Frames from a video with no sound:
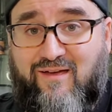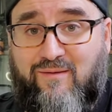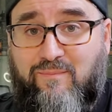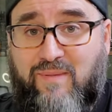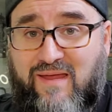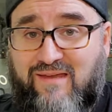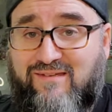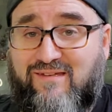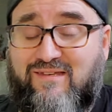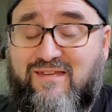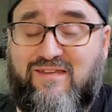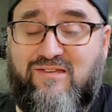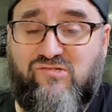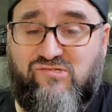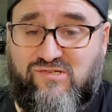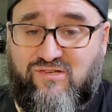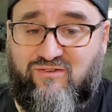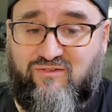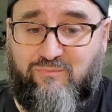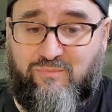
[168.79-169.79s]
Paint
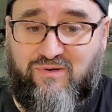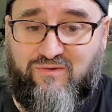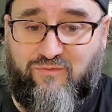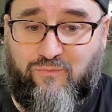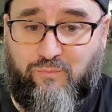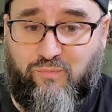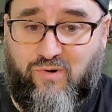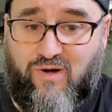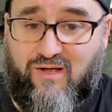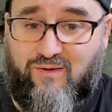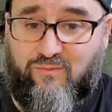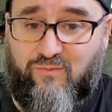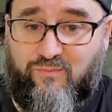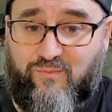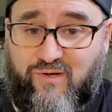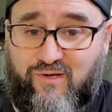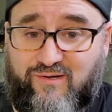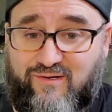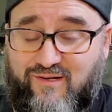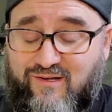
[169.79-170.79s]
adhesion is a bit of a problem
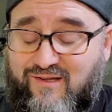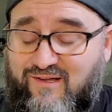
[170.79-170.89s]
on